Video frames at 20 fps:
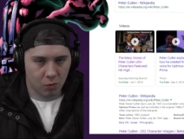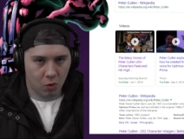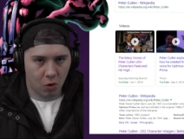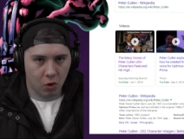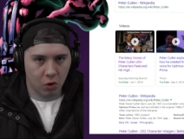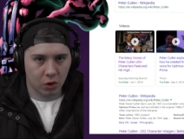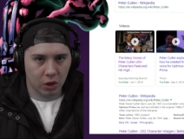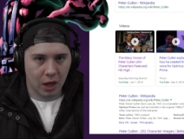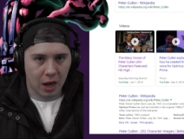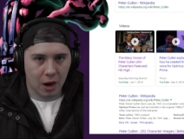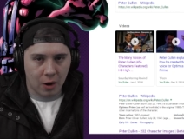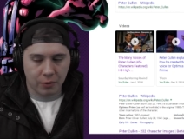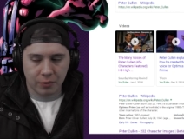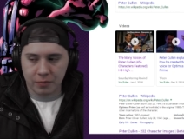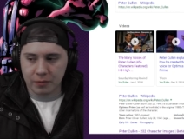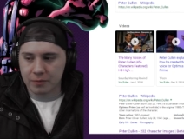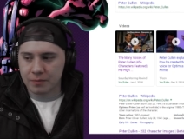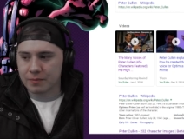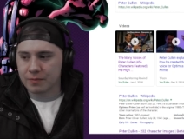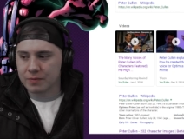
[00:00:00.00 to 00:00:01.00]
roll out.
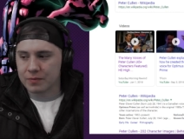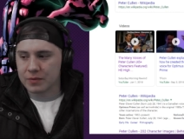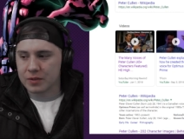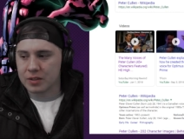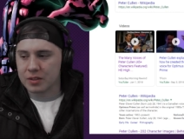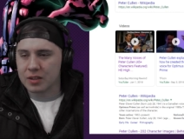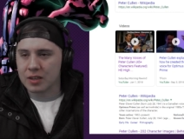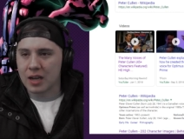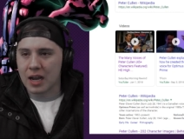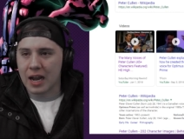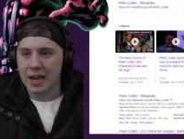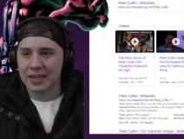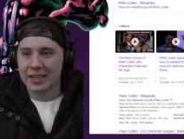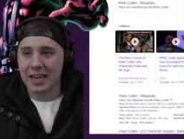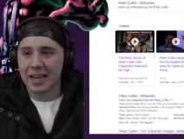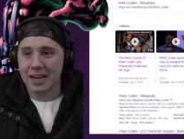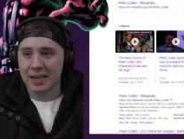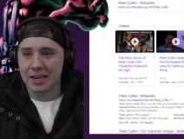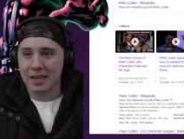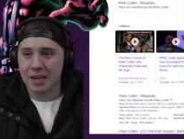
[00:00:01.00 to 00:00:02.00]
I
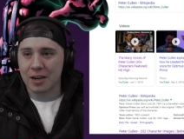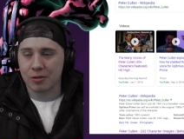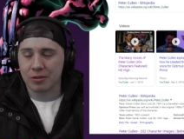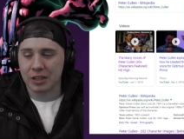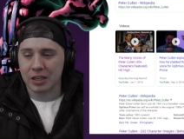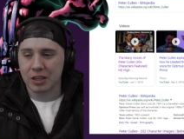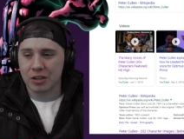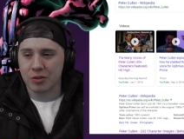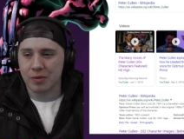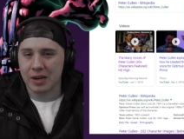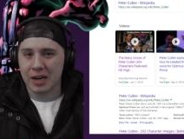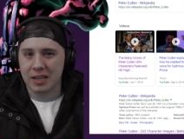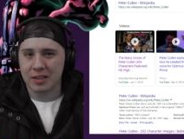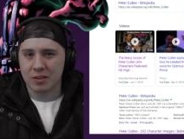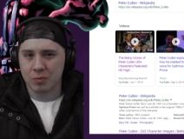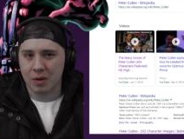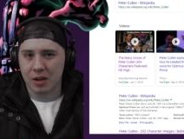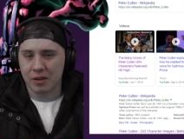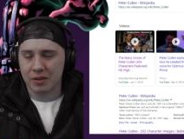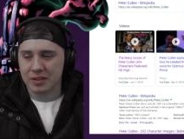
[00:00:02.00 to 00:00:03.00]
can't nearly do it
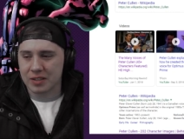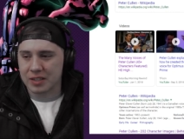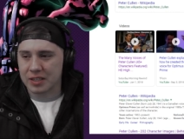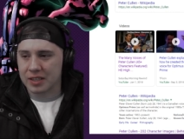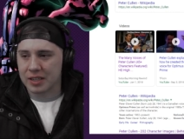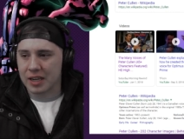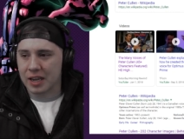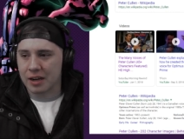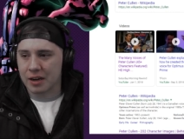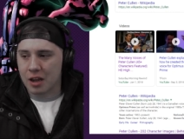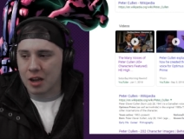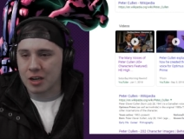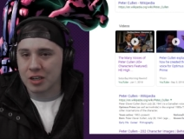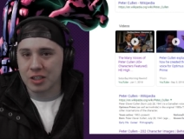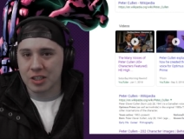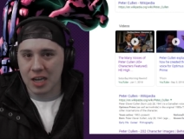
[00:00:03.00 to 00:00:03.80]
as well as he can.